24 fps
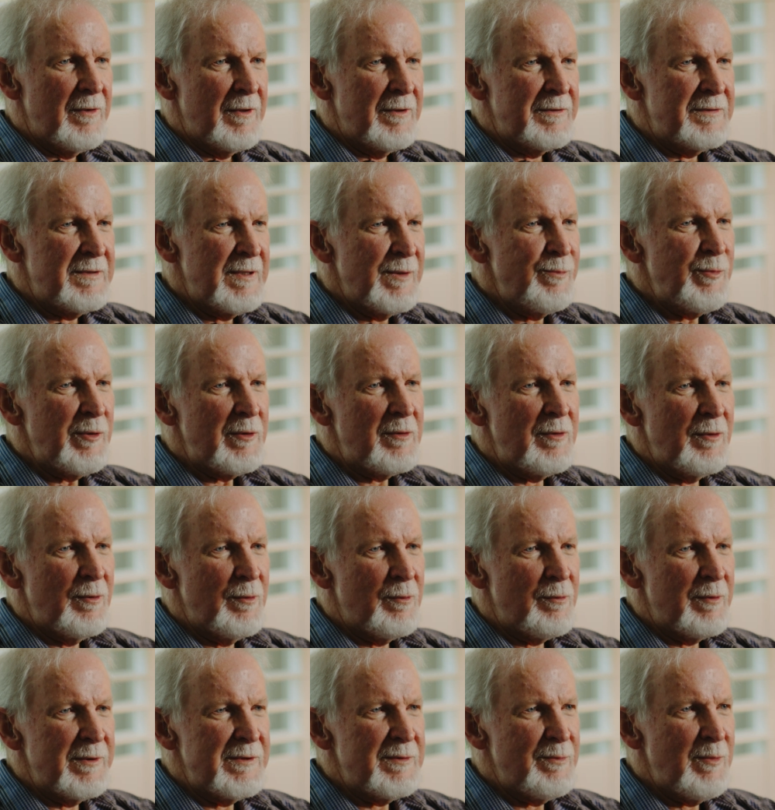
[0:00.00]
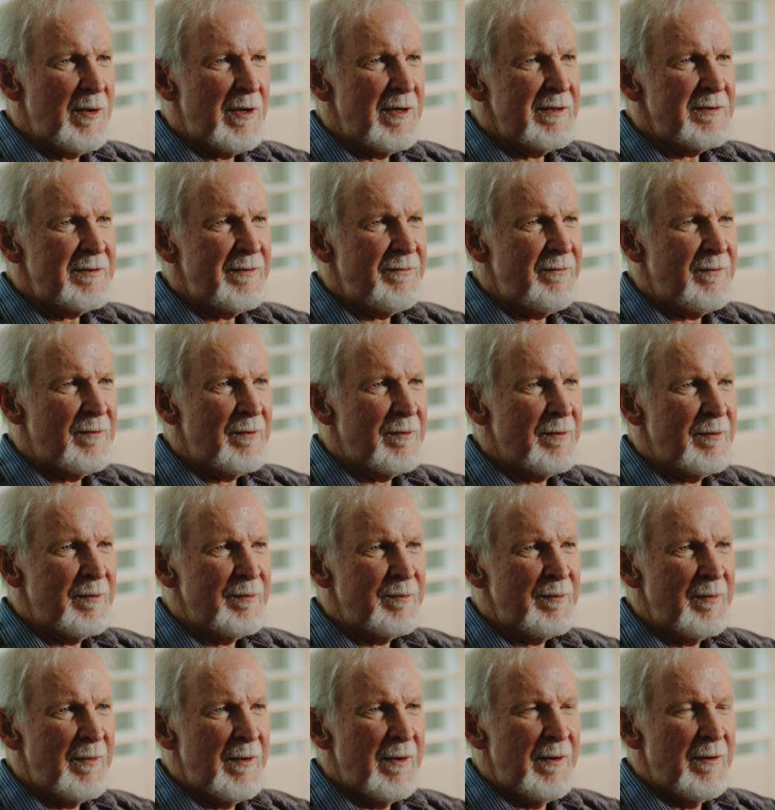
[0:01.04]
the typical response
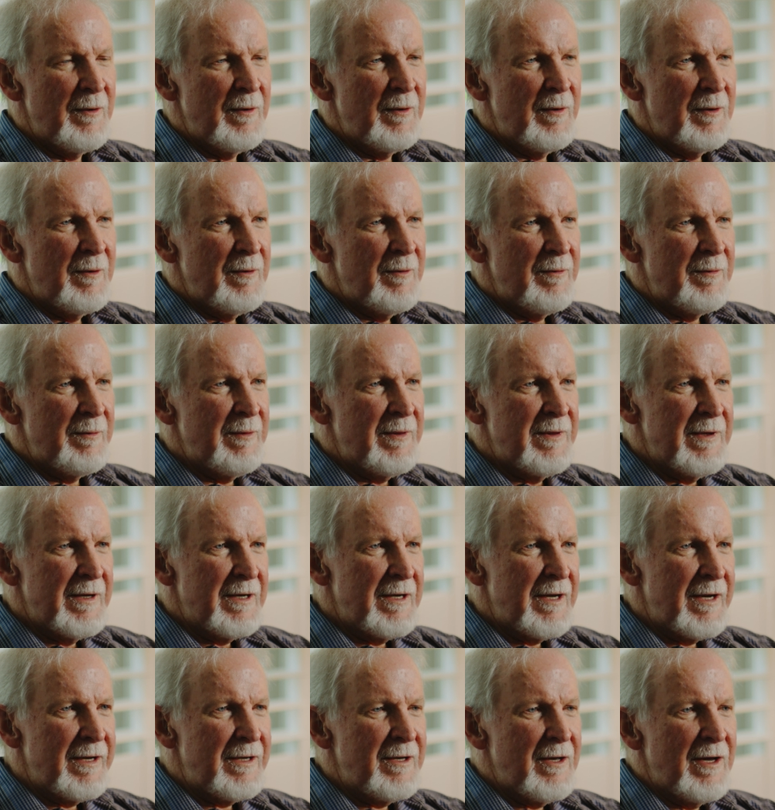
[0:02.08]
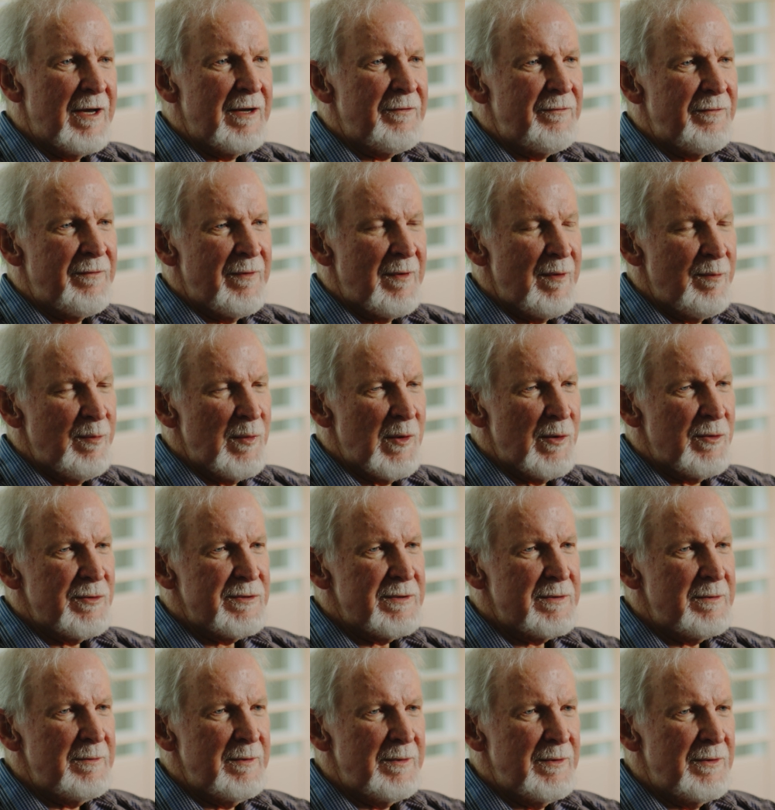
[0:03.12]
that I got from
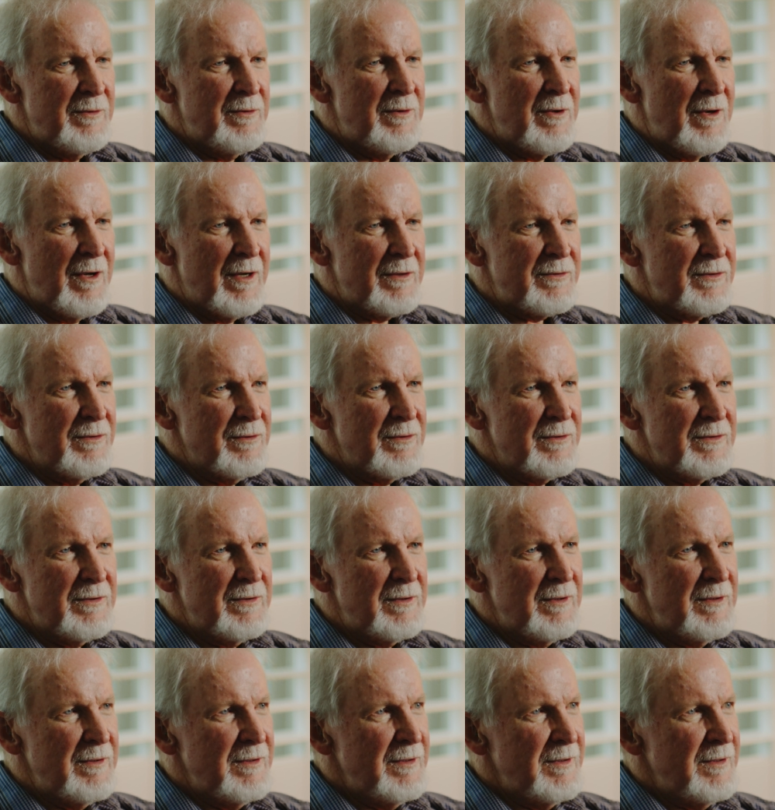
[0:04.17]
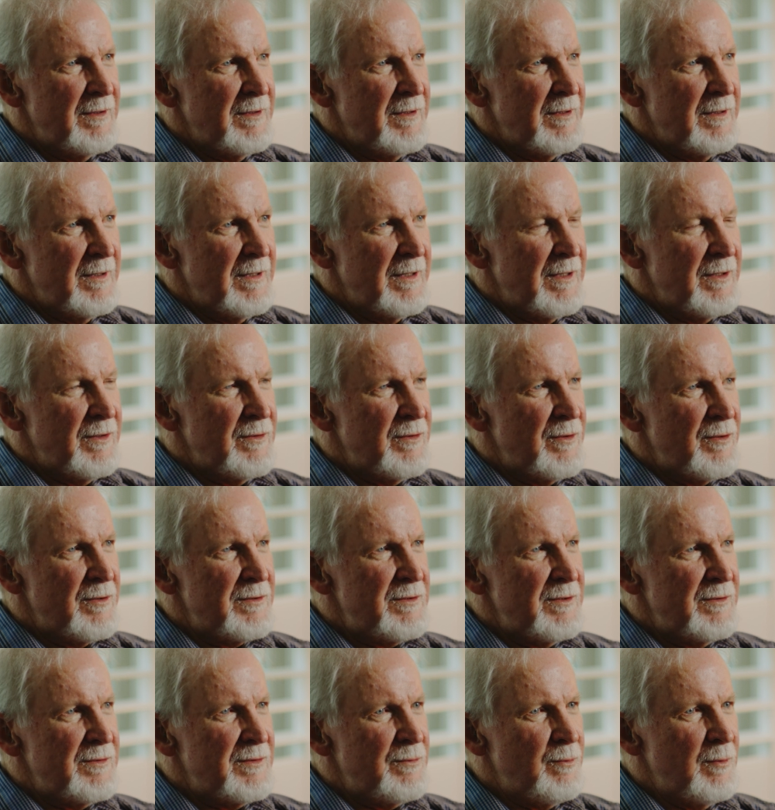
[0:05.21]
those doctors and
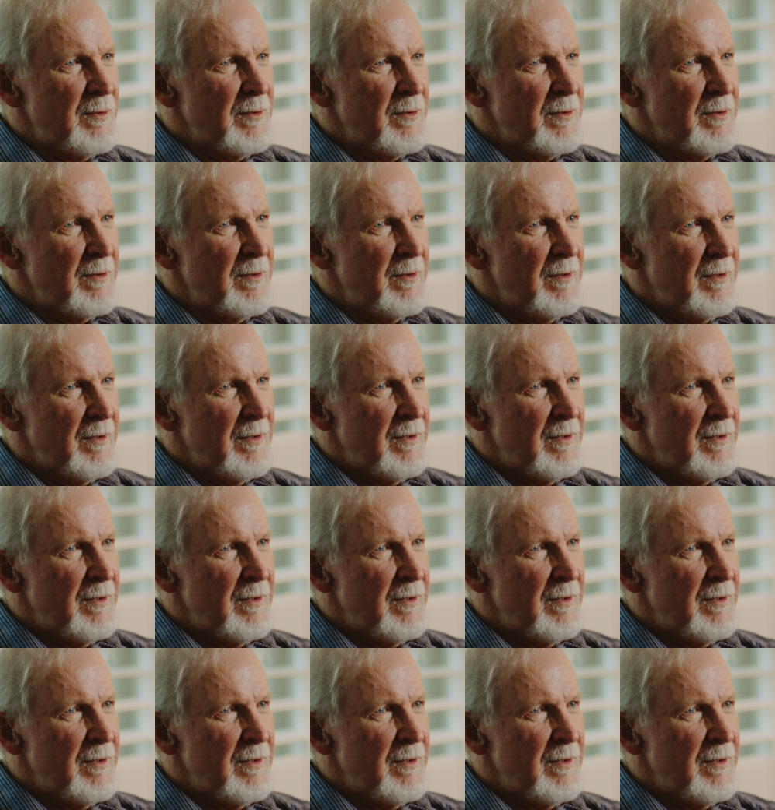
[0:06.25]
nurses were,